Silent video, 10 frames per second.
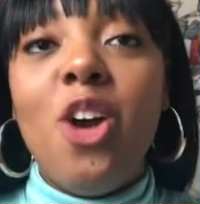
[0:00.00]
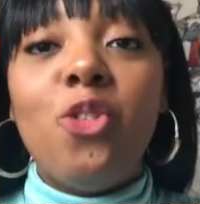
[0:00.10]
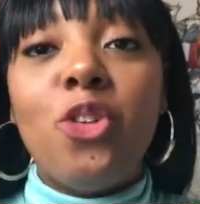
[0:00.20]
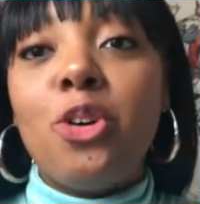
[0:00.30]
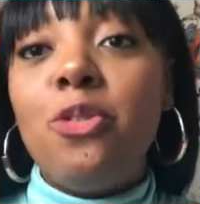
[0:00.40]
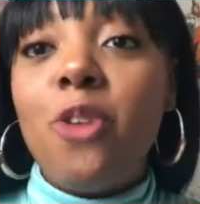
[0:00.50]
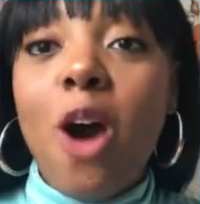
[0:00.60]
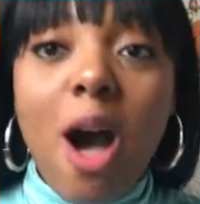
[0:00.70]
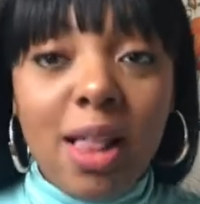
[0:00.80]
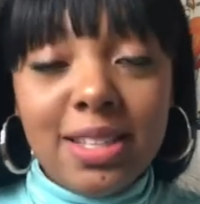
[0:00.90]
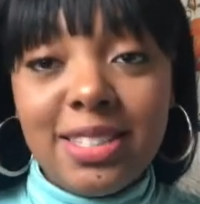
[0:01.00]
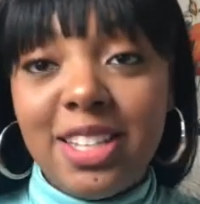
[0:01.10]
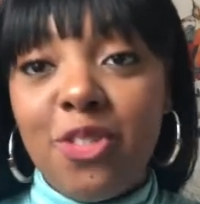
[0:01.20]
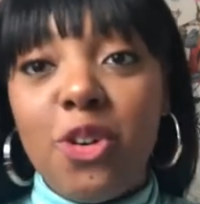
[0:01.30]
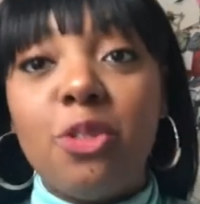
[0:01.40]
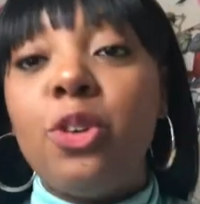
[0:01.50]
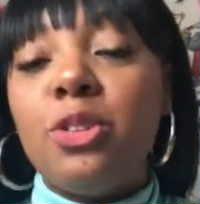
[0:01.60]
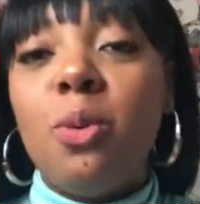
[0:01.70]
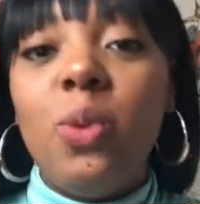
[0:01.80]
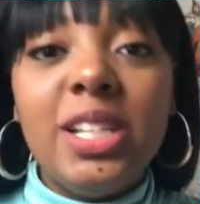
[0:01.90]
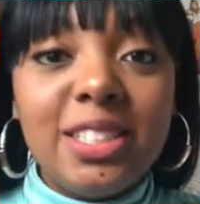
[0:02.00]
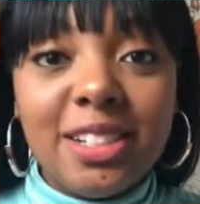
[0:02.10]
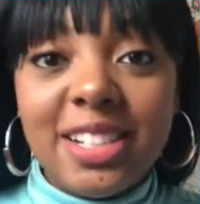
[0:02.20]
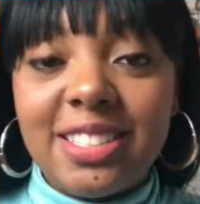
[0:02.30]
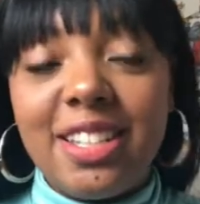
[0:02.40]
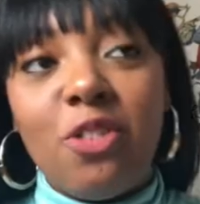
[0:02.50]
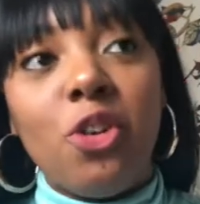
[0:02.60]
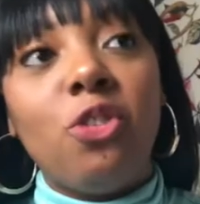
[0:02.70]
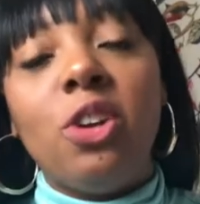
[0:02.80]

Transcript: For the fall is different. For the winter is different.